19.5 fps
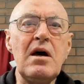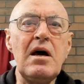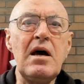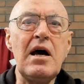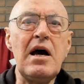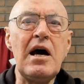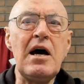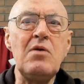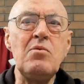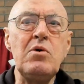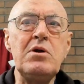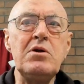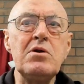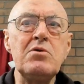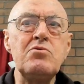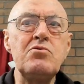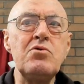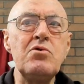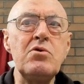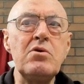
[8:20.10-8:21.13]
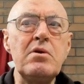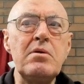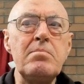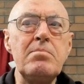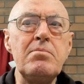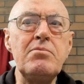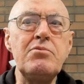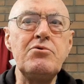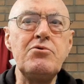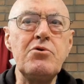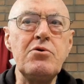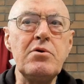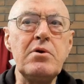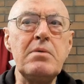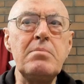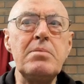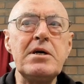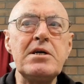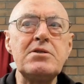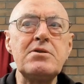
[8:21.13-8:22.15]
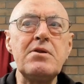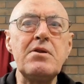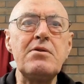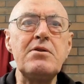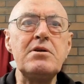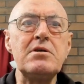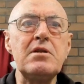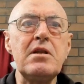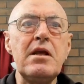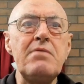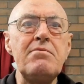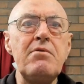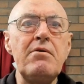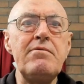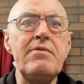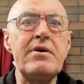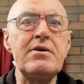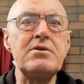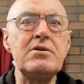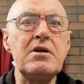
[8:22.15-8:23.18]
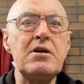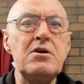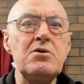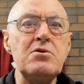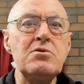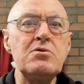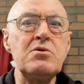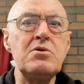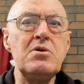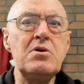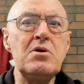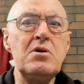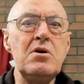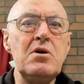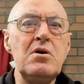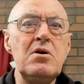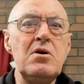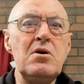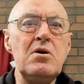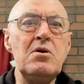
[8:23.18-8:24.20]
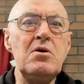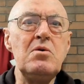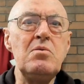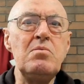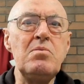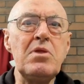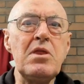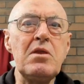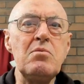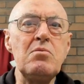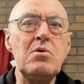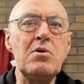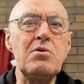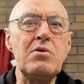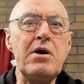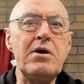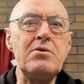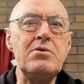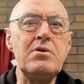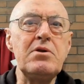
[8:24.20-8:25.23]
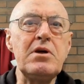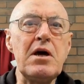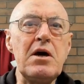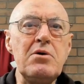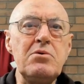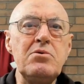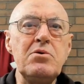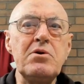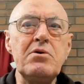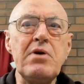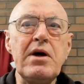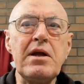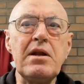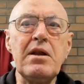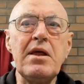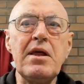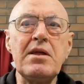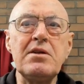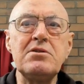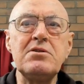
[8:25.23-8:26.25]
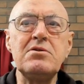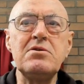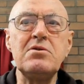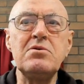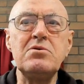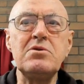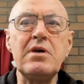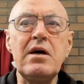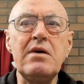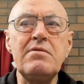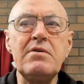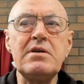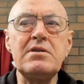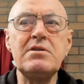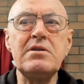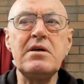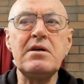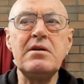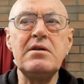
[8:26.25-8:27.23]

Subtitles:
are we not truly blessed that this lover of our souls will go to great lengths to save us?